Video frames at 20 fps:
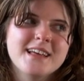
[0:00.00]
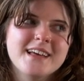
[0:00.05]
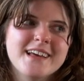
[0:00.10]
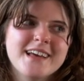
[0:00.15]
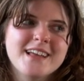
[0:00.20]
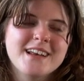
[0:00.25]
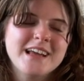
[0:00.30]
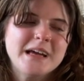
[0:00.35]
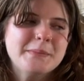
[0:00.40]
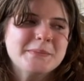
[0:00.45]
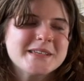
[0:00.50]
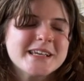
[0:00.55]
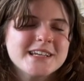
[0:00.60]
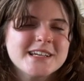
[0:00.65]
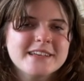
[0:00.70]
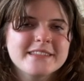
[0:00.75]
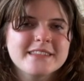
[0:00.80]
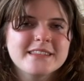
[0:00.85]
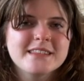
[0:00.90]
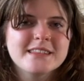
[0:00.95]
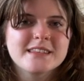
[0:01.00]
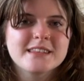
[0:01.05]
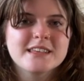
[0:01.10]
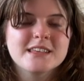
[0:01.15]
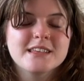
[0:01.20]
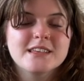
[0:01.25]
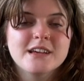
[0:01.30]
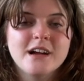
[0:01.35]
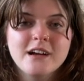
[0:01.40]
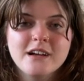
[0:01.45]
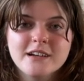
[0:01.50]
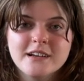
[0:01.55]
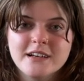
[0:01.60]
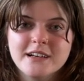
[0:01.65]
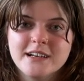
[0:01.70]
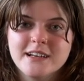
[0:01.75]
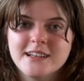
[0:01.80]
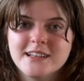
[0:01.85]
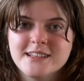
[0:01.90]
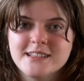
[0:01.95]
An update on the
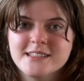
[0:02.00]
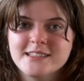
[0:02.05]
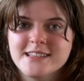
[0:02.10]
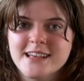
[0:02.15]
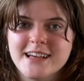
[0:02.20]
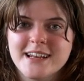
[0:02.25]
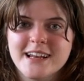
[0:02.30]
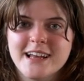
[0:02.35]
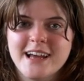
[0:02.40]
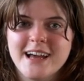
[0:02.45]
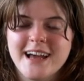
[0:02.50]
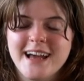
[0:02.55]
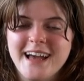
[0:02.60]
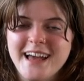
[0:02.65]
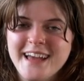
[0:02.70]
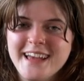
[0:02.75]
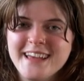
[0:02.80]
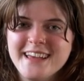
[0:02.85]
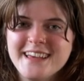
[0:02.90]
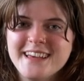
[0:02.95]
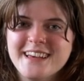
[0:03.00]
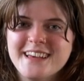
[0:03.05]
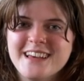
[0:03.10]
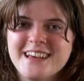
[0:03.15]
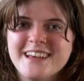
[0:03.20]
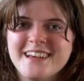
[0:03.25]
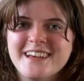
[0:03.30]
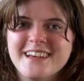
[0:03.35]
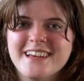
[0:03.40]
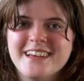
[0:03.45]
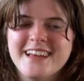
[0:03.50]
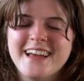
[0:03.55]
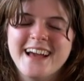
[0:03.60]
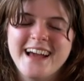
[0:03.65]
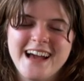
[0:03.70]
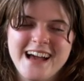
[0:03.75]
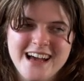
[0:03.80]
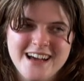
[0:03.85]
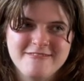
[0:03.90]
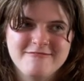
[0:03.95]
yarn is that I
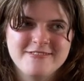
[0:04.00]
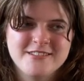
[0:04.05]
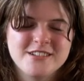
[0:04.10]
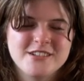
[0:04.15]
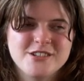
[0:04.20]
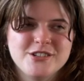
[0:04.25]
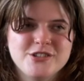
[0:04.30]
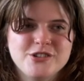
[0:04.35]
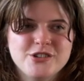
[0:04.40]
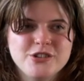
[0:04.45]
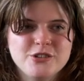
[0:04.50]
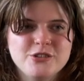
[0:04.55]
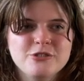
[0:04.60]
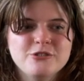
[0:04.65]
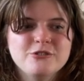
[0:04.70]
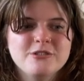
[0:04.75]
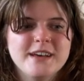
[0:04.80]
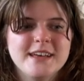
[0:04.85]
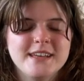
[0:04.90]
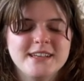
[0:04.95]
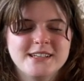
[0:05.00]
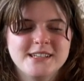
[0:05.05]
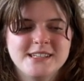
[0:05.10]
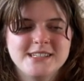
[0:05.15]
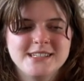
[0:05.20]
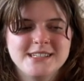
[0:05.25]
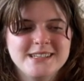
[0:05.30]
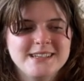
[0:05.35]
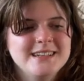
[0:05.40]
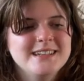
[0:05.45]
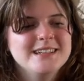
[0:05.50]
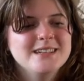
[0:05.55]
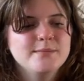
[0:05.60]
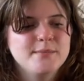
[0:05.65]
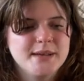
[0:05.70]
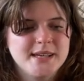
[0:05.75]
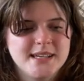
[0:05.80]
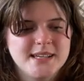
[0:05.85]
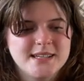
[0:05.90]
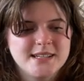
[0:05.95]
have two and a teeny
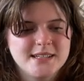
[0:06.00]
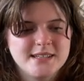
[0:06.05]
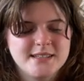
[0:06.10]
bit